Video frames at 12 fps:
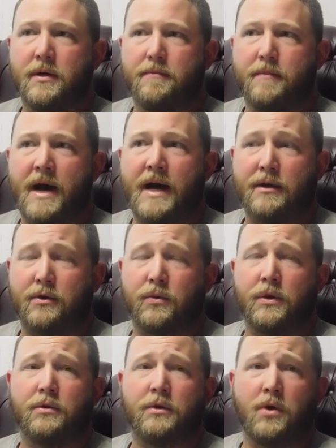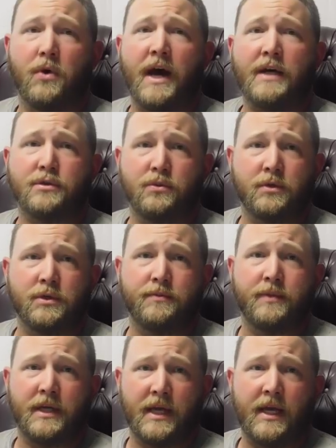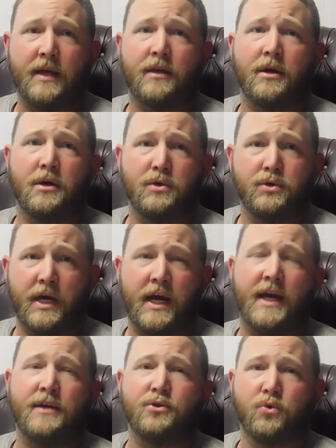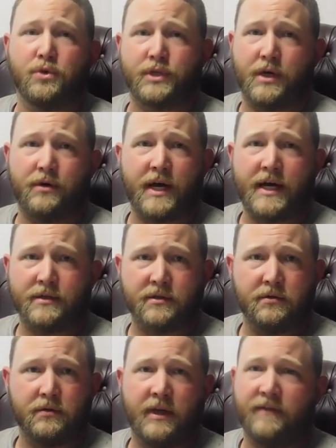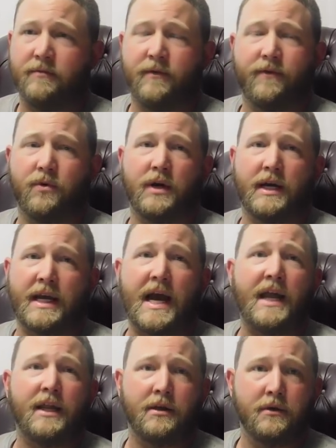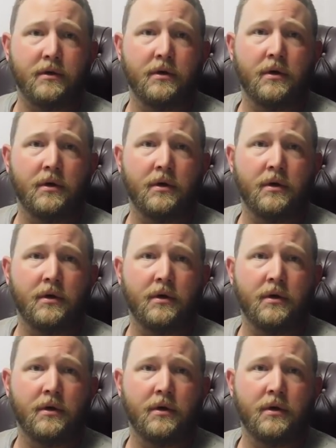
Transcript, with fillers: My career goal actually was to be head coach at Georgetown High School, even before I got here.